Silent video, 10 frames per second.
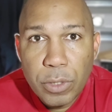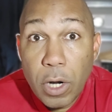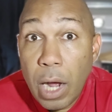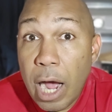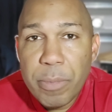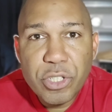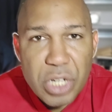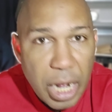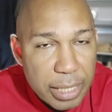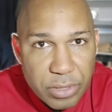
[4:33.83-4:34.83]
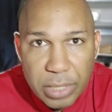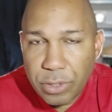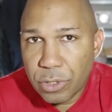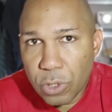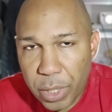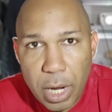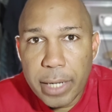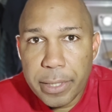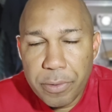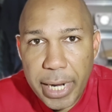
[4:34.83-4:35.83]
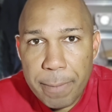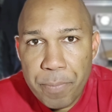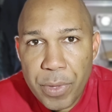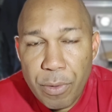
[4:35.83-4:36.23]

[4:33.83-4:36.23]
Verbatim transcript: you know, how much nonsense is going on, right?